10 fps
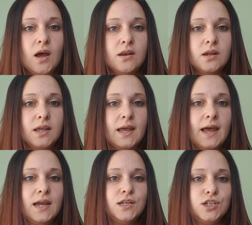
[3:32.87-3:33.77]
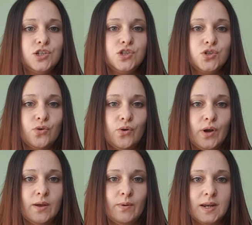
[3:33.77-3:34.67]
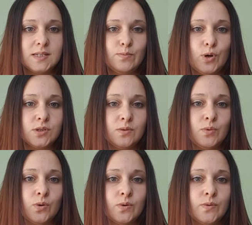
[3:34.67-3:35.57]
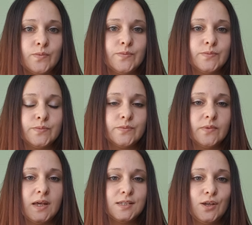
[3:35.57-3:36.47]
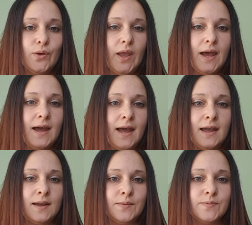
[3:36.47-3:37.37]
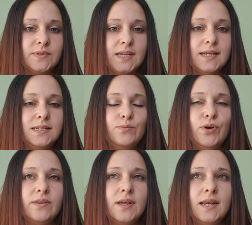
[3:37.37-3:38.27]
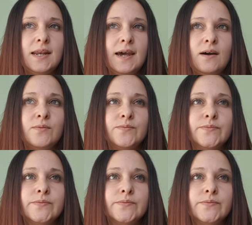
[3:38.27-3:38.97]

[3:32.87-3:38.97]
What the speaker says: and engage in joy when it's possible. That's okay. Take a deep breath in and out.